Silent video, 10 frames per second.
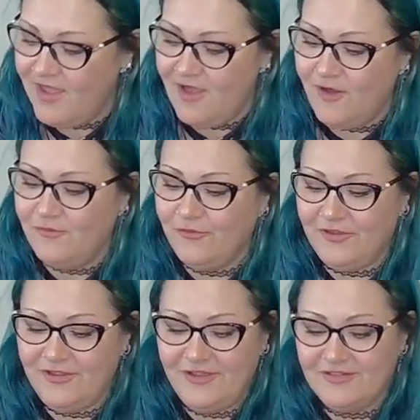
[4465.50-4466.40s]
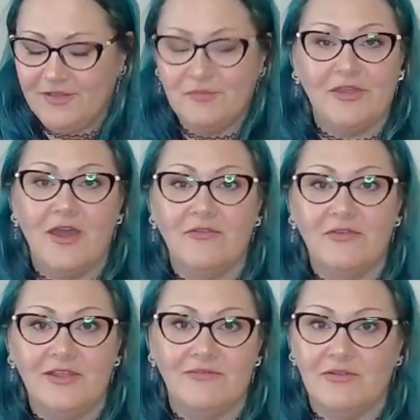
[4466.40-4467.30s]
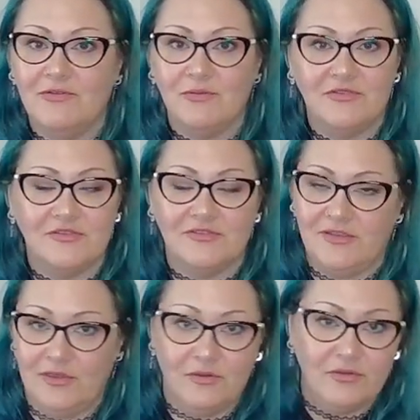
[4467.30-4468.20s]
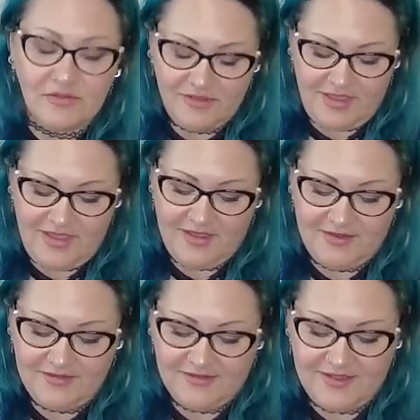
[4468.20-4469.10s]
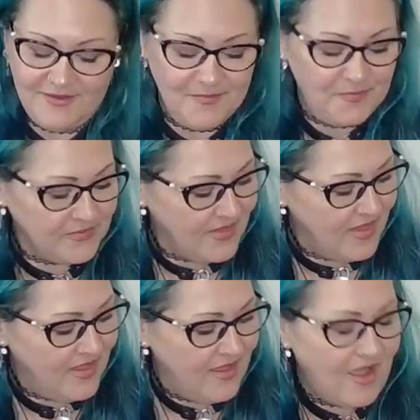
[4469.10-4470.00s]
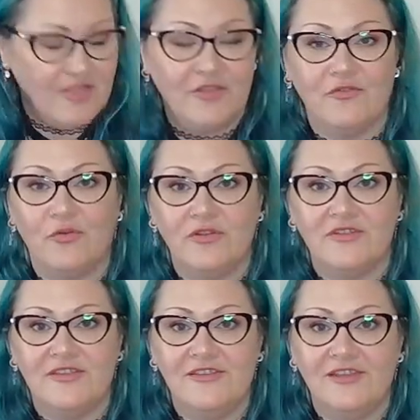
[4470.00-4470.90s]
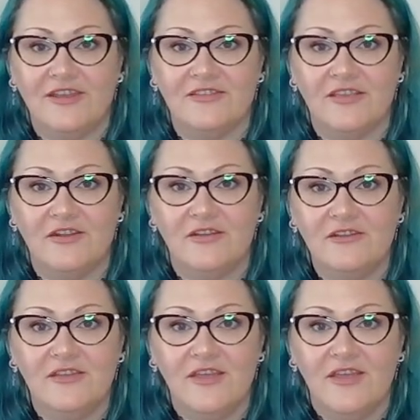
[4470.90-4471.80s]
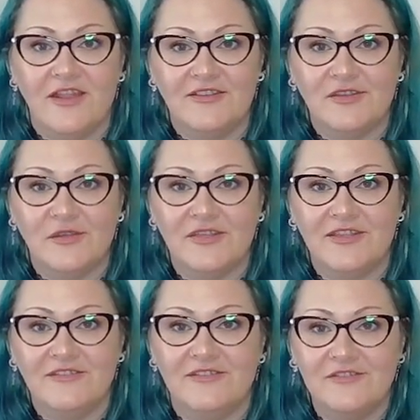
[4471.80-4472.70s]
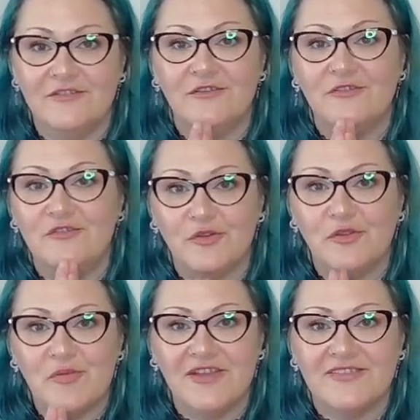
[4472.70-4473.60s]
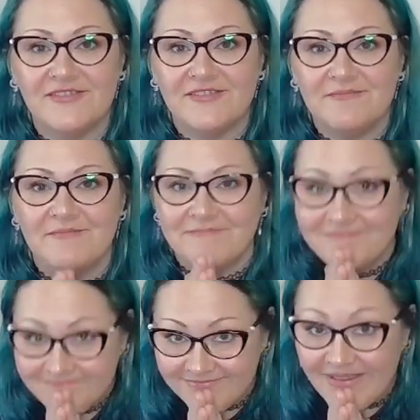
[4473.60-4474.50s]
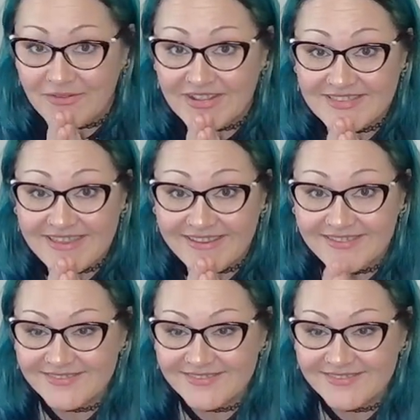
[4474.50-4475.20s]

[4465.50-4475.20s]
Hopefully you got something out of it, even if it was just a giggle. And I look forward to seeing you guys later. Until then, join your present. Have a nice day.